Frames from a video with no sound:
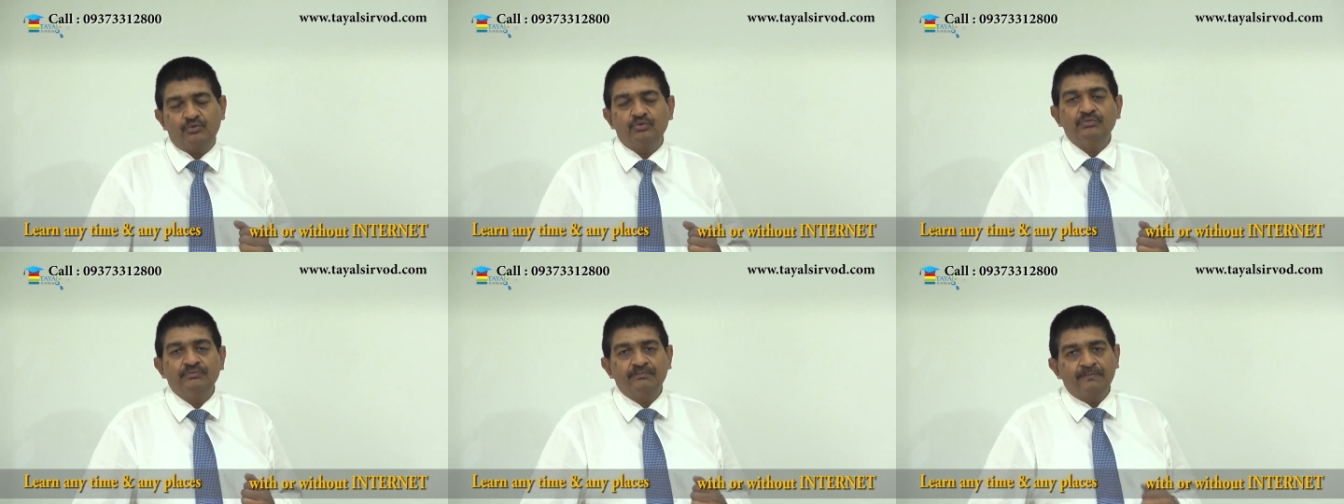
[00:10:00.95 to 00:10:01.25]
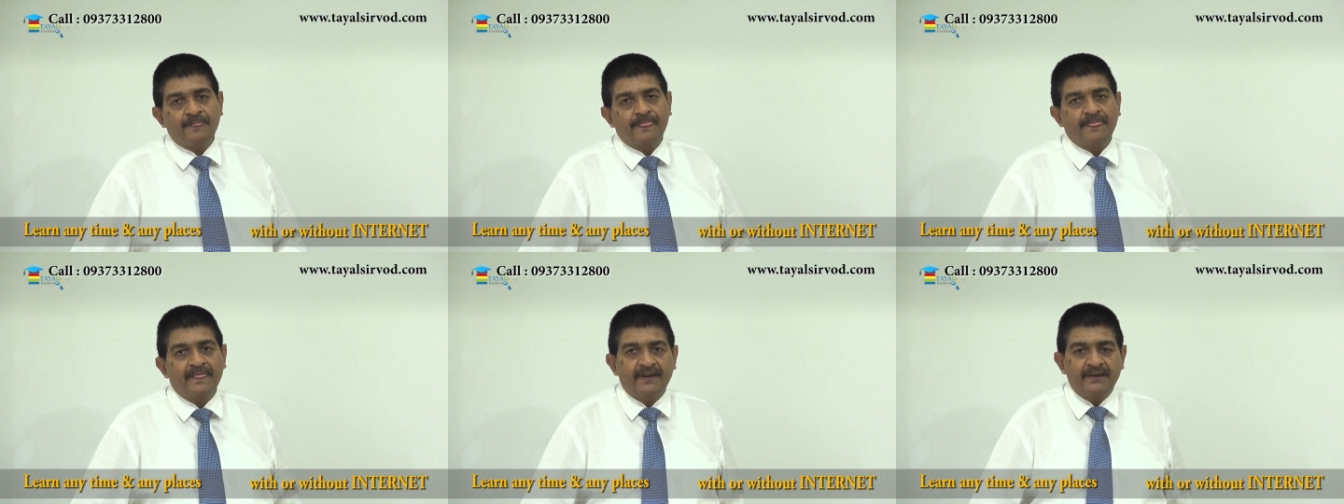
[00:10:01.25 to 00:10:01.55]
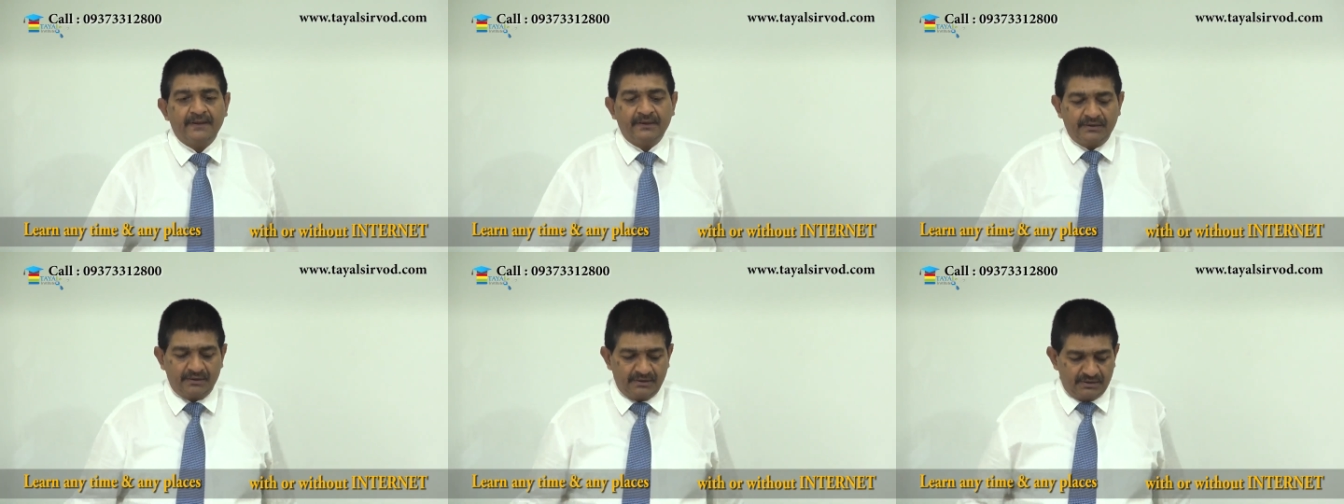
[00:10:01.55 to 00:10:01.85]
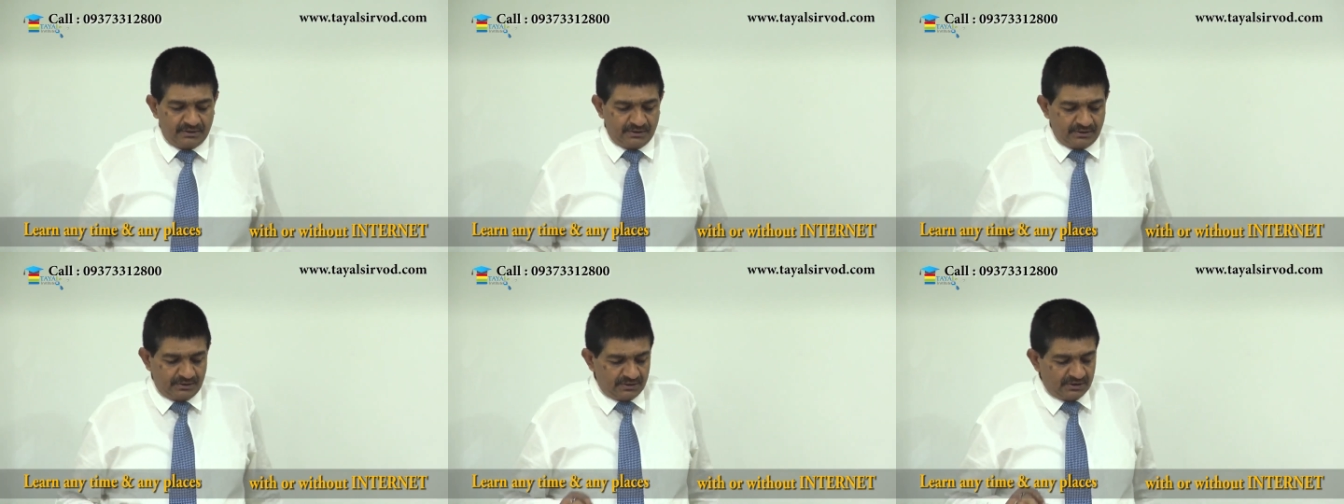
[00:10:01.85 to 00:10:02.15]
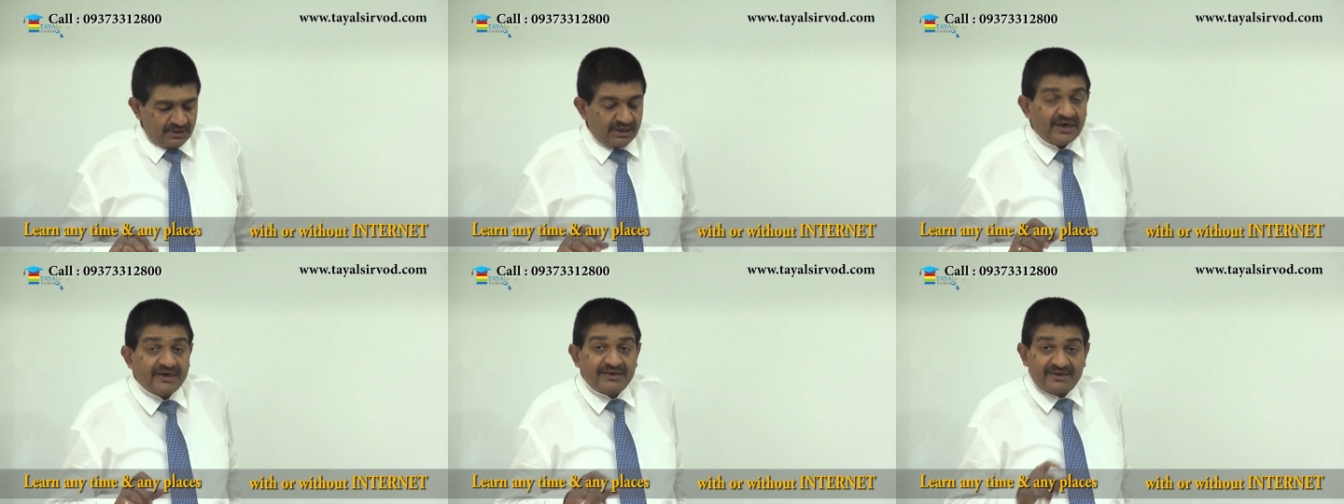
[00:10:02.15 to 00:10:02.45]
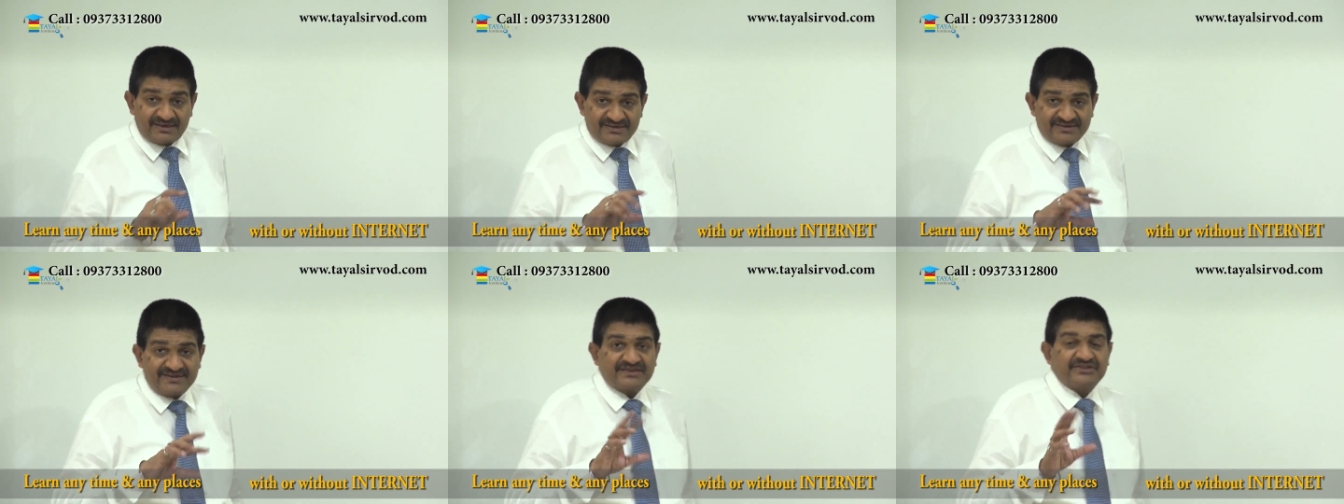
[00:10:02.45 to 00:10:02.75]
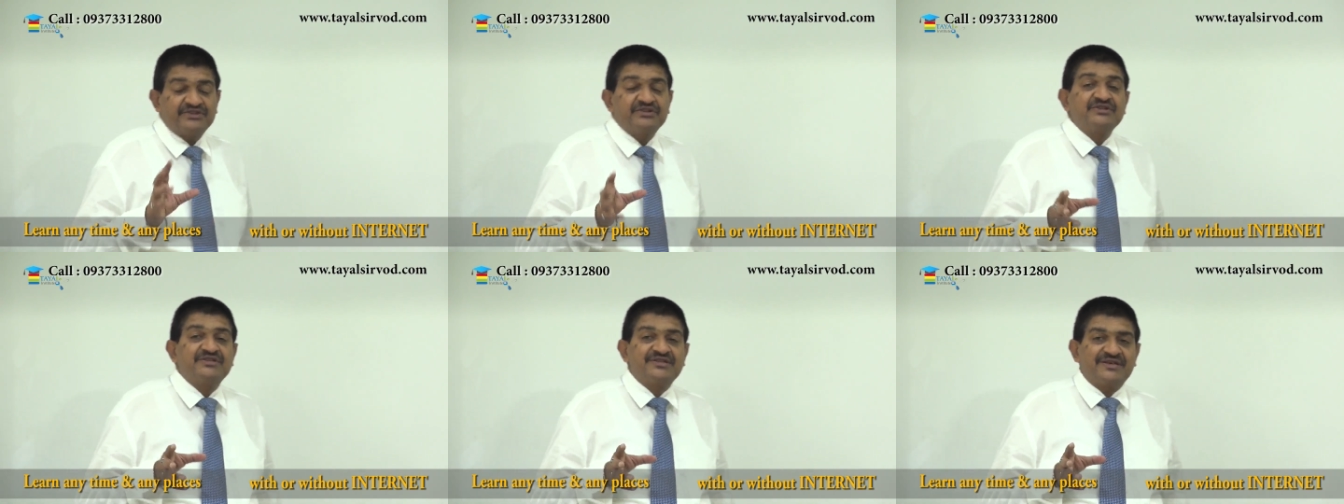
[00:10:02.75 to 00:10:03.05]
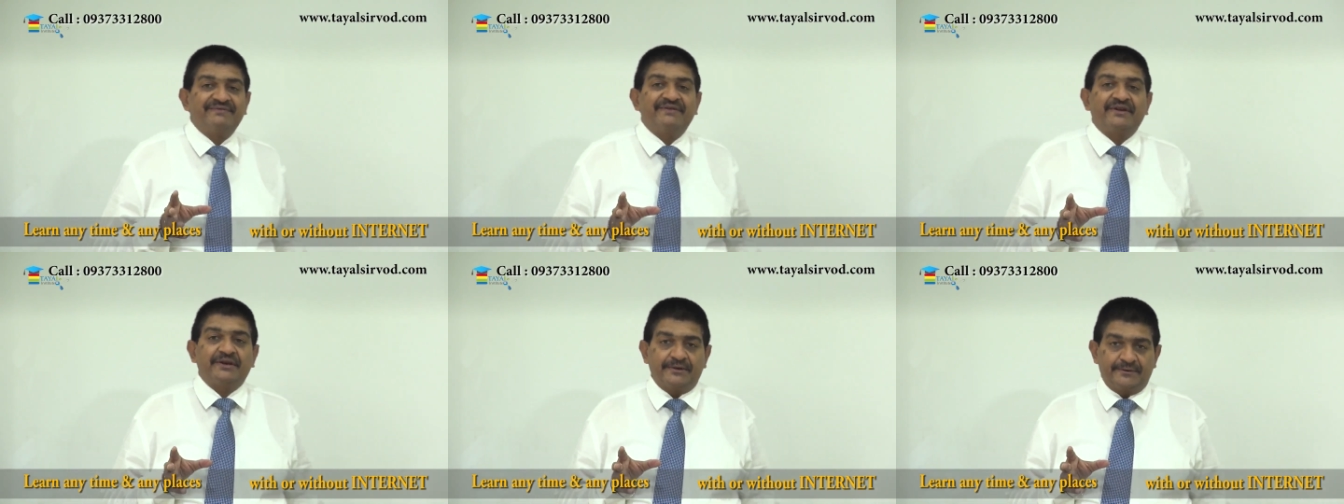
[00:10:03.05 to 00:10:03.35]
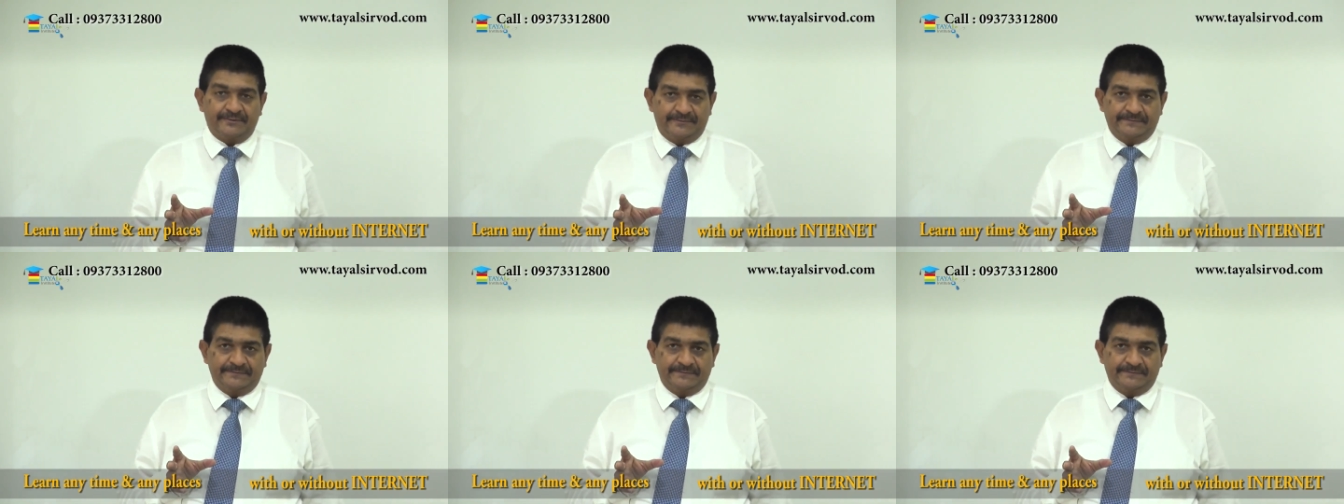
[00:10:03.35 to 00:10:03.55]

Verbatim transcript: you under section 7